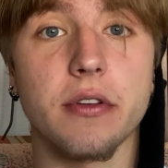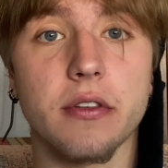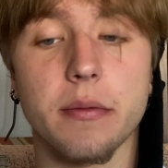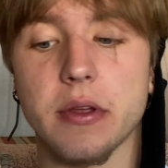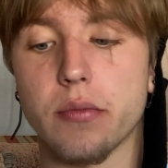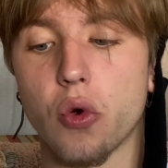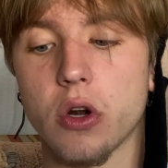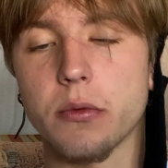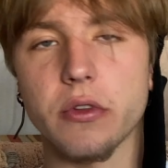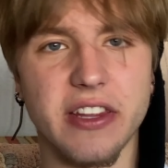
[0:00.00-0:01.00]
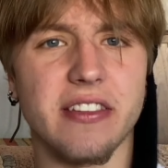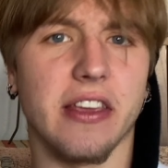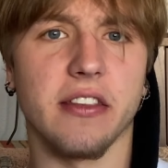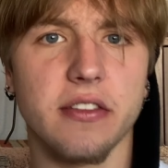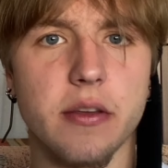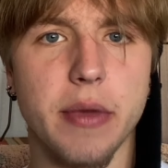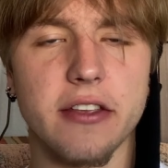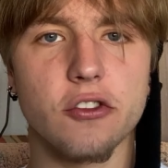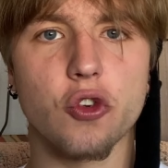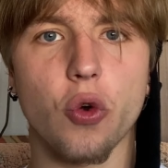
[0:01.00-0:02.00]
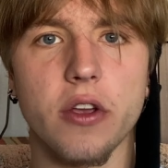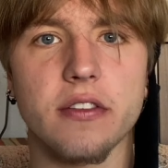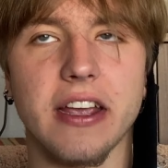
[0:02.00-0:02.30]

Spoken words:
something portable, this is the best choice.